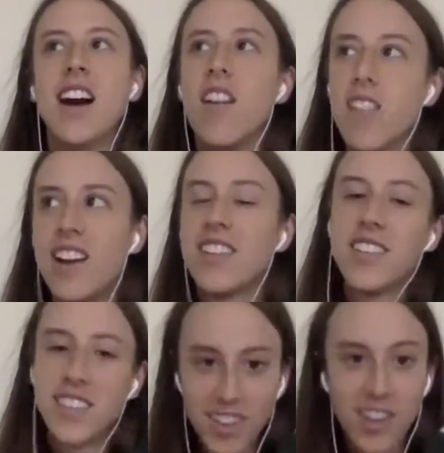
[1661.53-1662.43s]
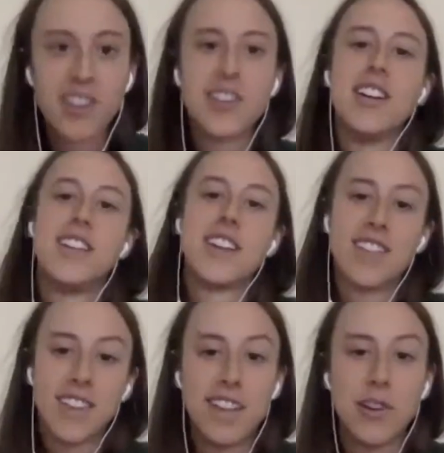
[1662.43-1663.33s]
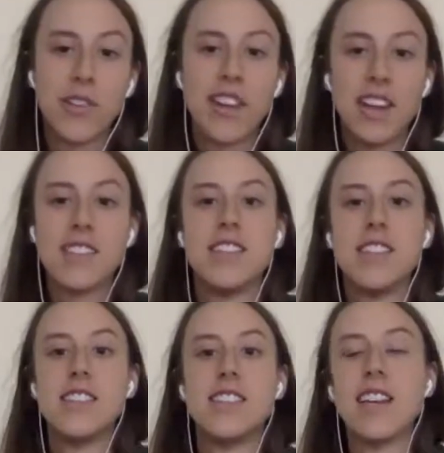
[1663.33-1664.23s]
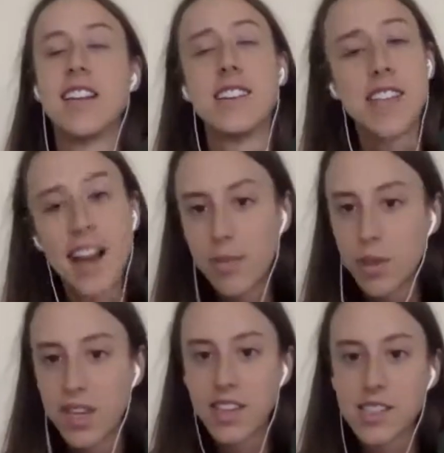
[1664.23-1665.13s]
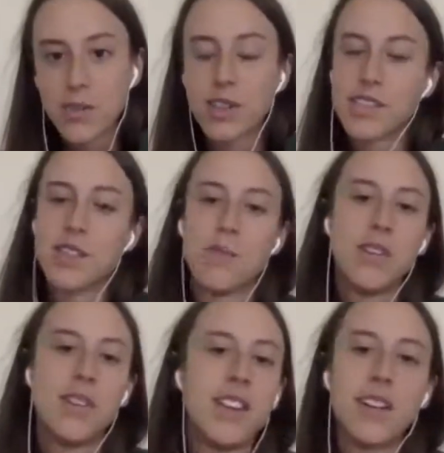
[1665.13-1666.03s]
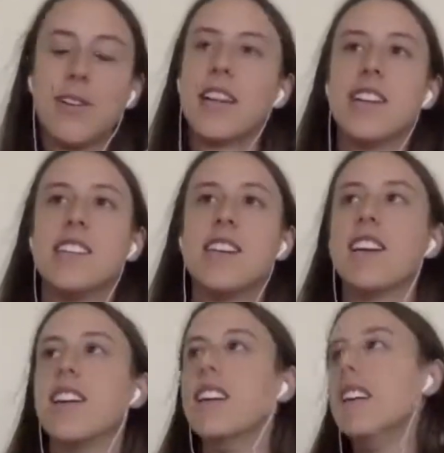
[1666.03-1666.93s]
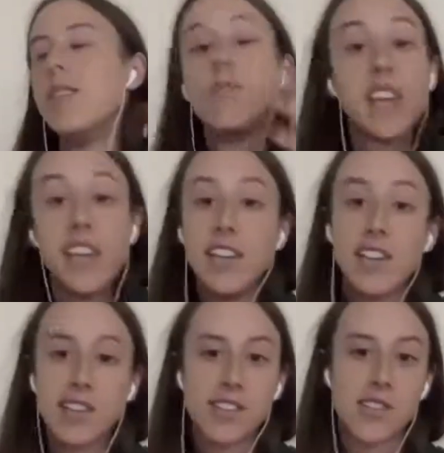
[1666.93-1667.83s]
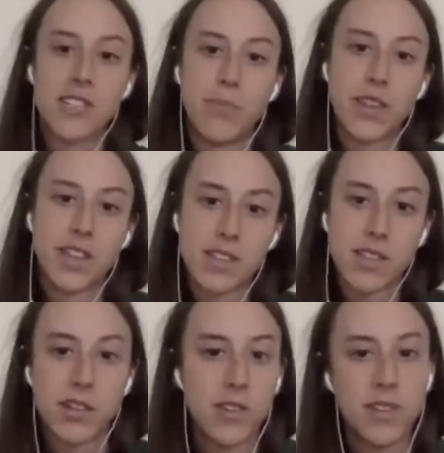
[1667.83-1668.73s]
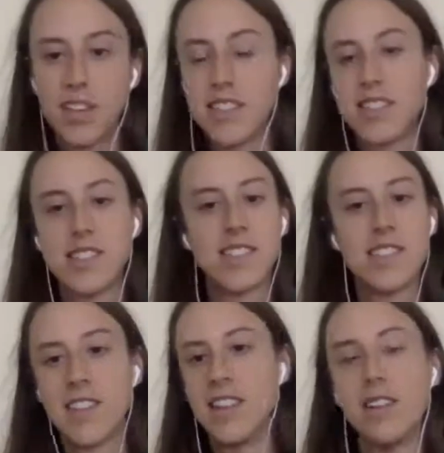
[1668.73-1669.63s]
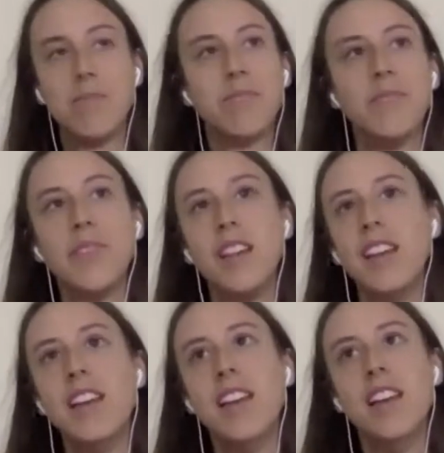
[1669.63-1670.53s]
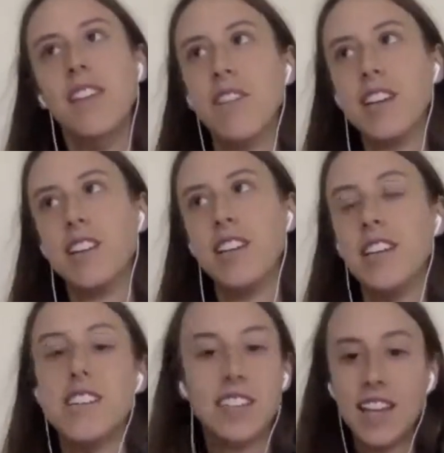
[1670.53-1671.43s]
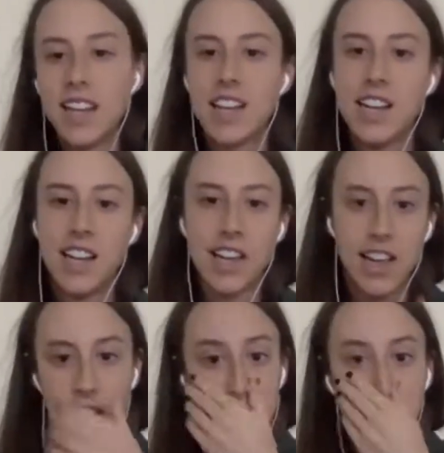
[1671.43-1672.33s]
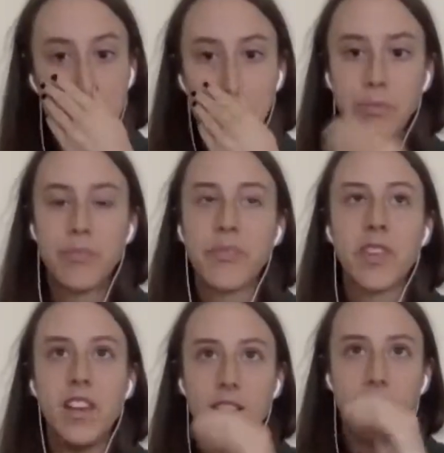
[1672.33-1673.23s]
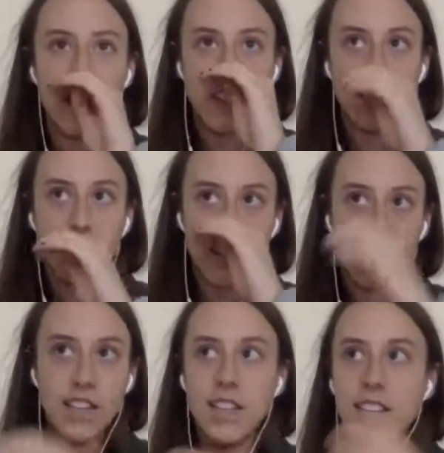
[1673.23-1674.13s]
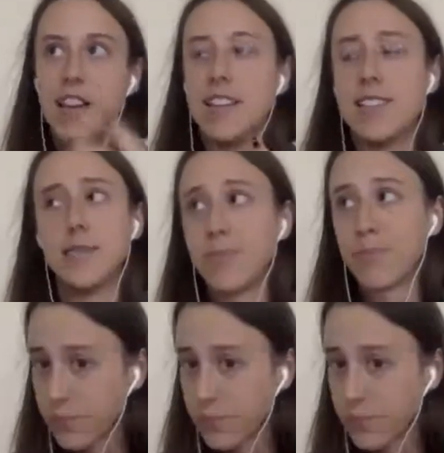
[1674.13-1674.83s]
a lot harder, and the cases, like an asylum case, for example, it can take 10 years or something. So it's very delayed, and in the end,